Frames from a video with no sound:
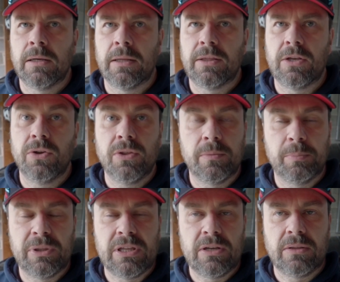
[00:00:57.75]
the
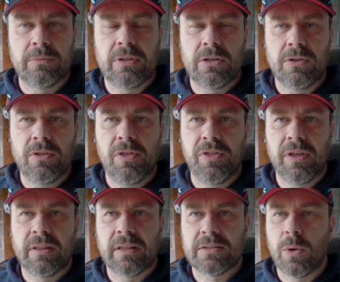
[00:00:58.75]
other
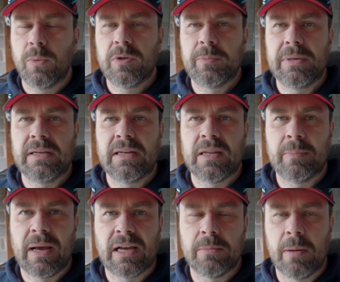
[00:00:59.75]
thing that's always been in the
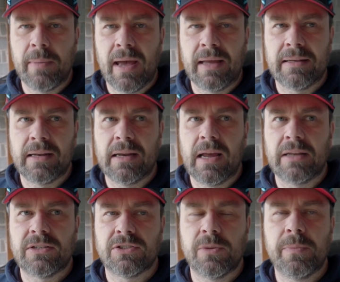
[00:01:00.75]
back of my mind, and it's
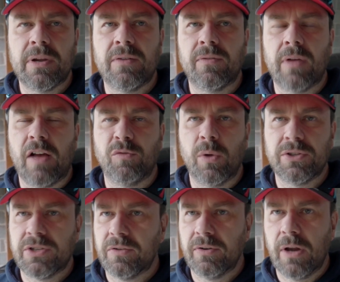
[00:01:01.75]
something I've
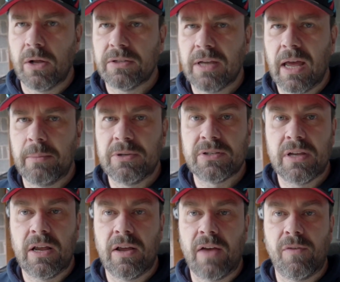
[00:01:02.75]
wanted for a long time, is
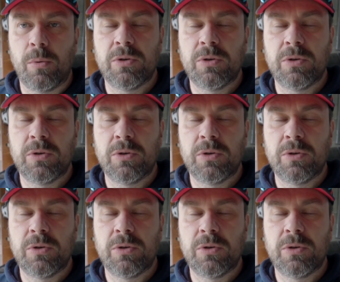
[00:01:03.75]
I've always